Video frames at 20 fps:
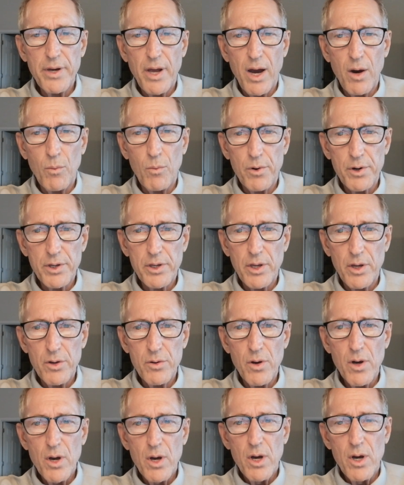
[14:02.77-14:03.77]
not want to
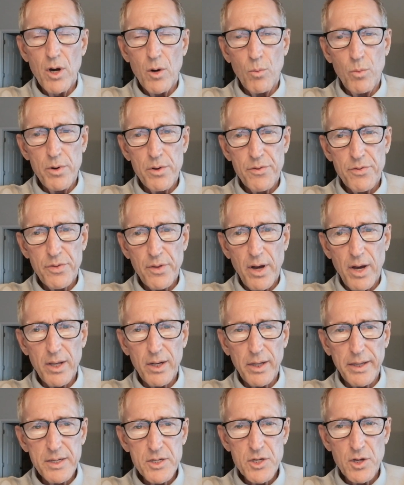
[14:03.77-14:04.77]
go with
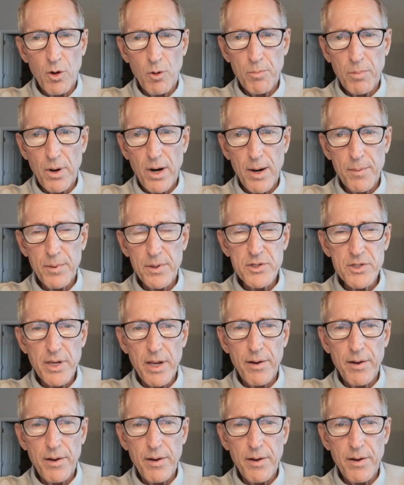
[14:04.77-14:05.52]
leasehold properties.